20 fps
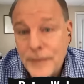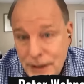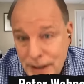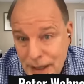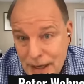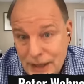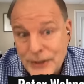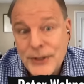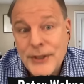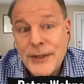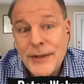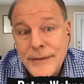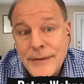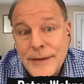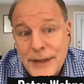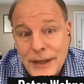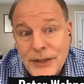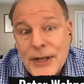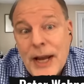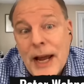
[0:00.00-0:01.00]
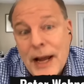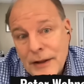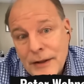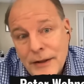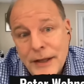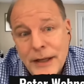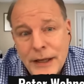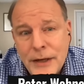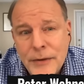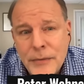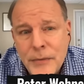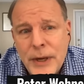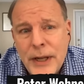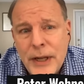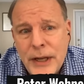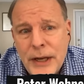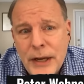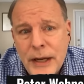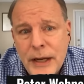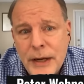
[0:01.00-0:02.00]
Yes, exactly, and it
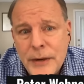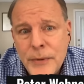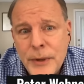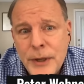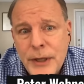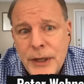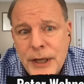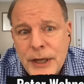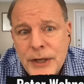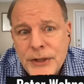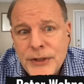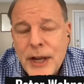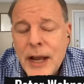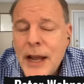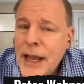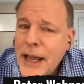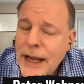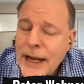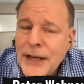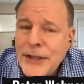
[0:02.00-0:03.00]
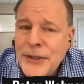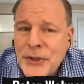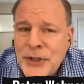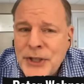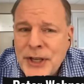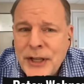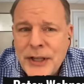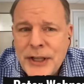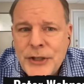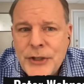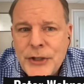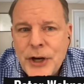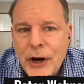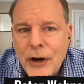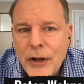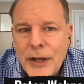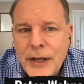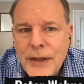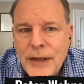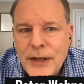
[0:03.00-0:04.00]
really it really is. Interestingly,
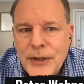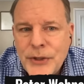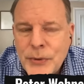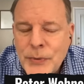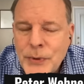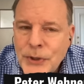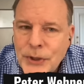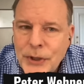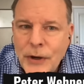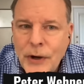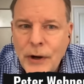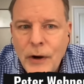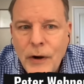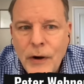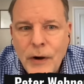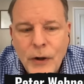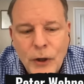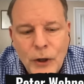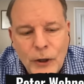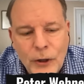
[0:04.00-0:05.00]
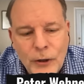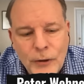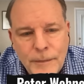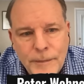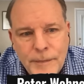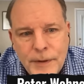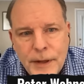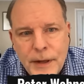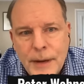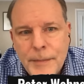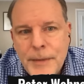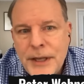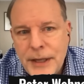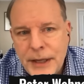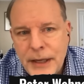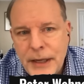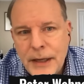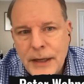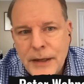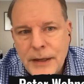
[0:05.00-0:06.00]
Charlie, this was all. I mean,
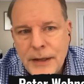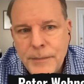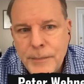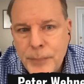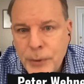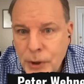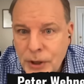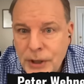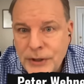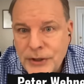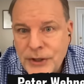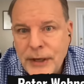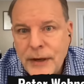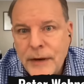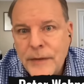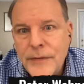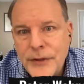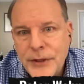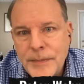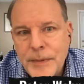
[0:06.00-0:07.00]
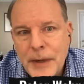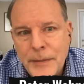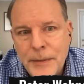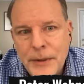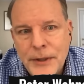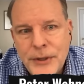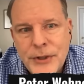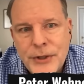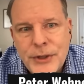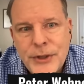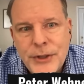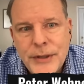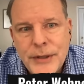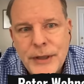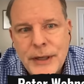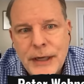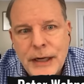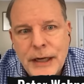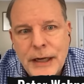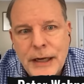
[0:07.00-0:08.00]
the, the book itself was published
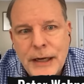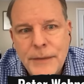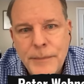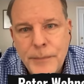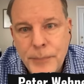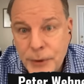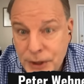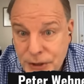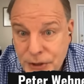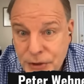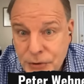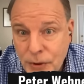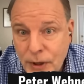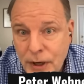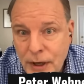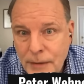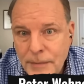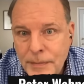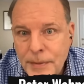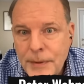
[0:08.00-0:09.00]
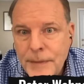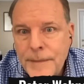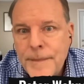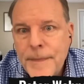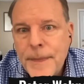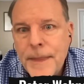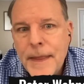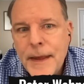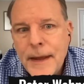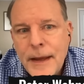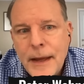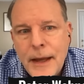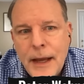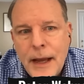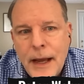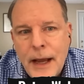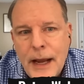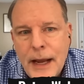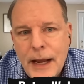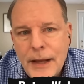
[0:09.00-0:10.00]
uh, pre-Trump,
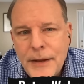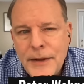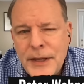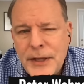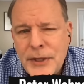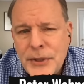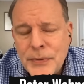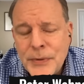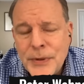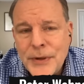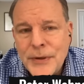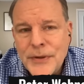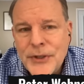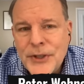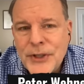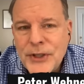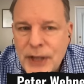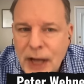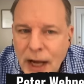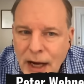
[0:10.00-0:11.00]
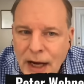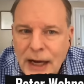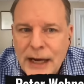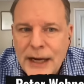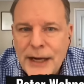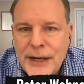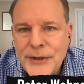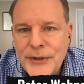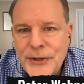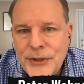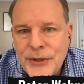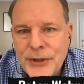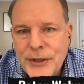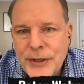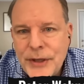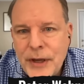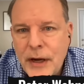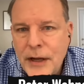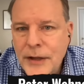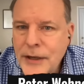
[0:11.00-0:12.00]
and these were signs
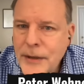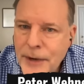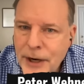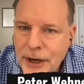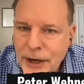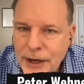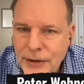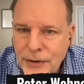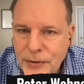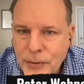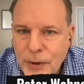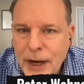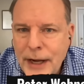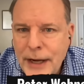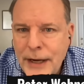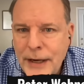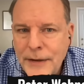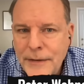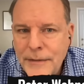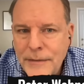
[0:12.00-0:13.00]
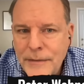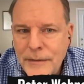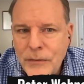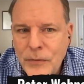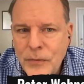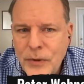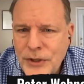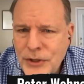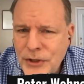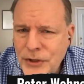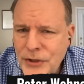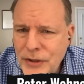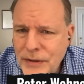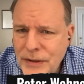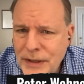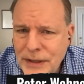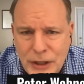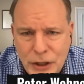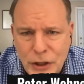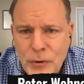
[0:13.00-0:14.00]
on the American right which I
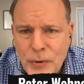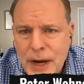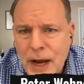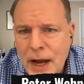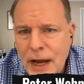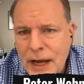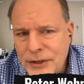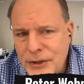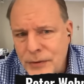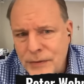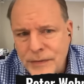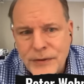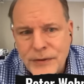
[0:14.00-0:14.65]
think you and I sort of